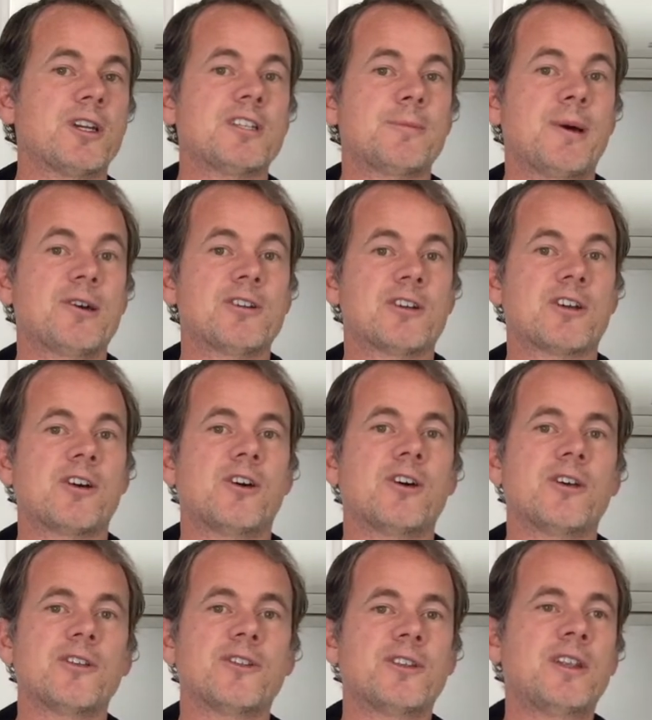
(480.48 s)
about your
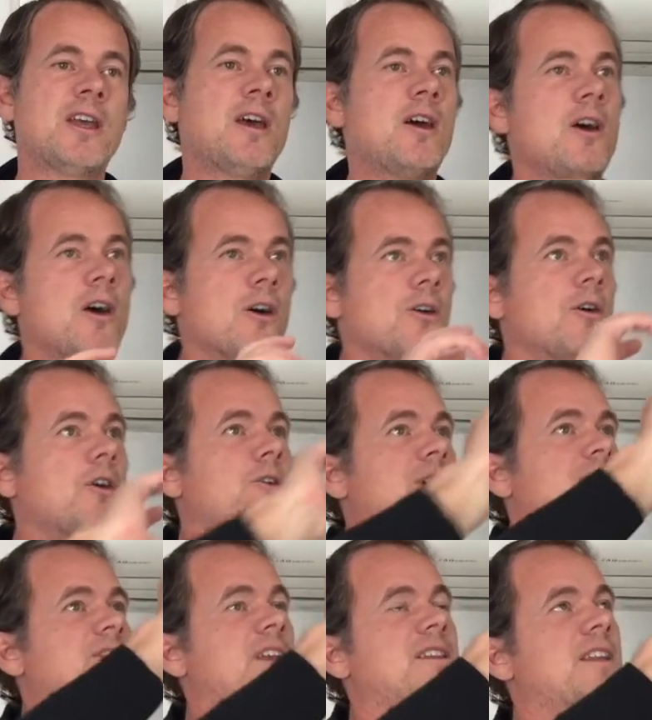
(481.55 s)
calls and, oh, I
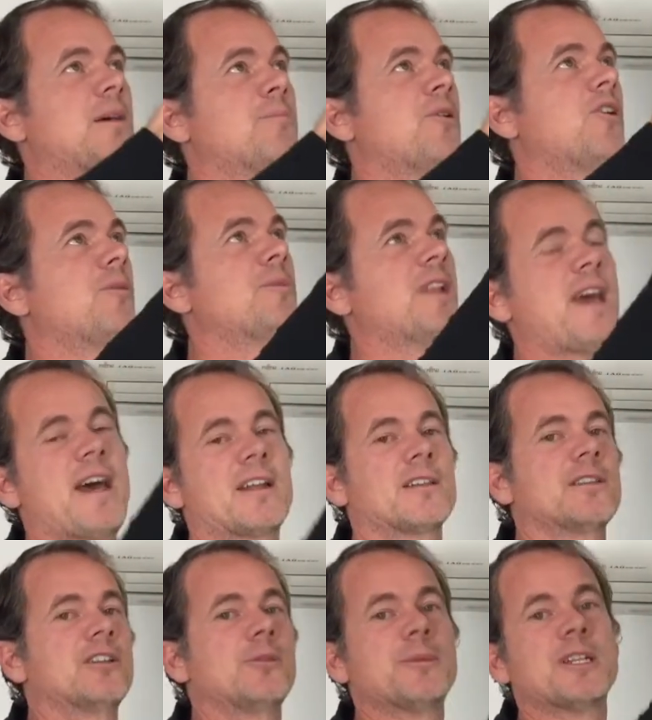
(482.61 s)
set that ball, but it had a
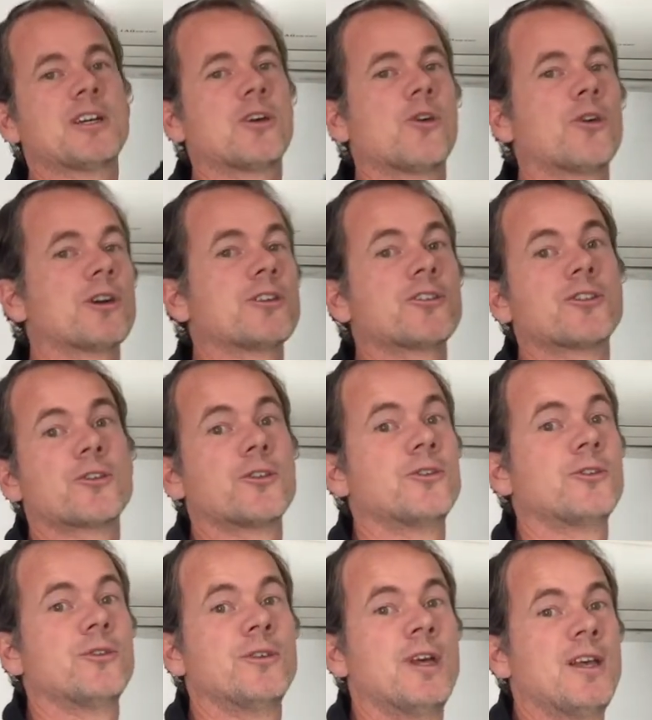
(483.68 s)
little bit of
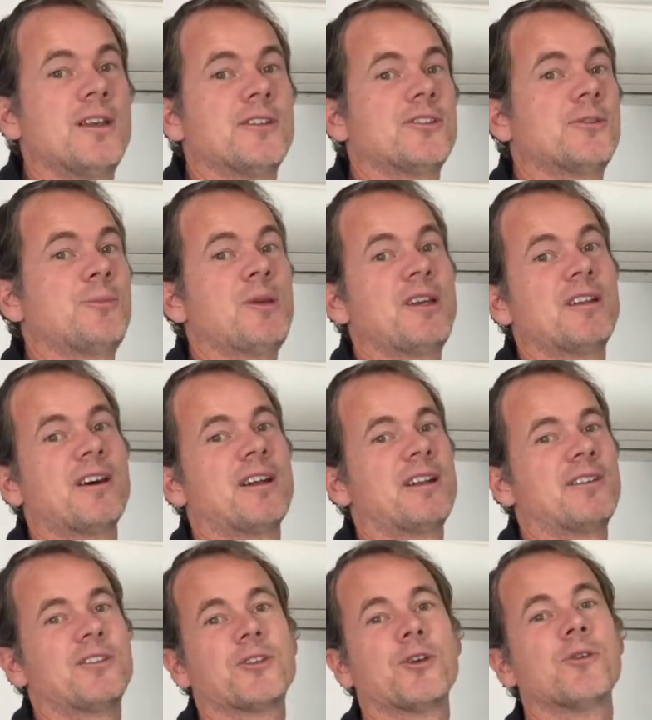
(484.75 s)
corkscrew spin on
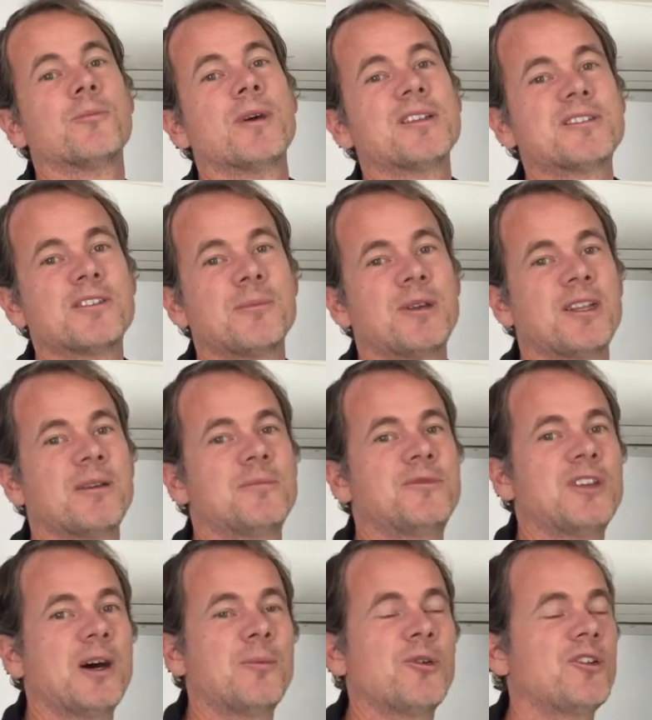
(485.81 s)
it, so it must have been a
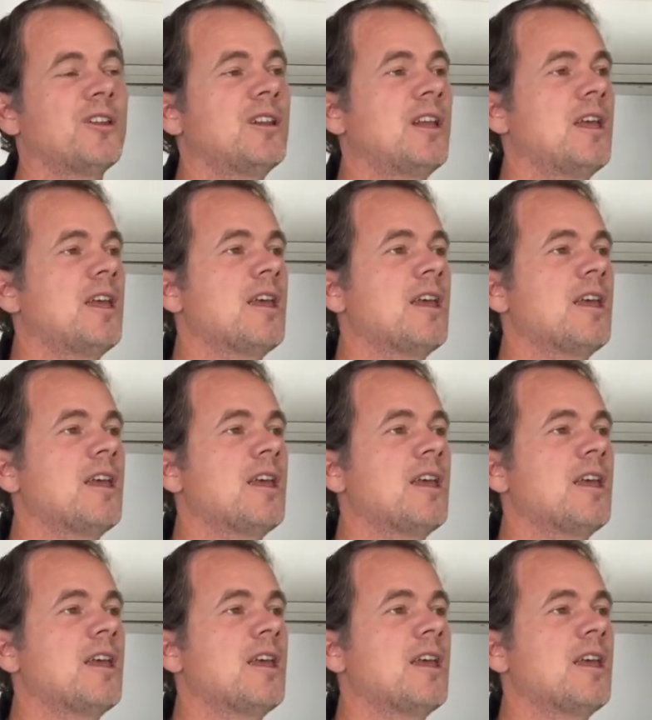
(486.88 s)
double,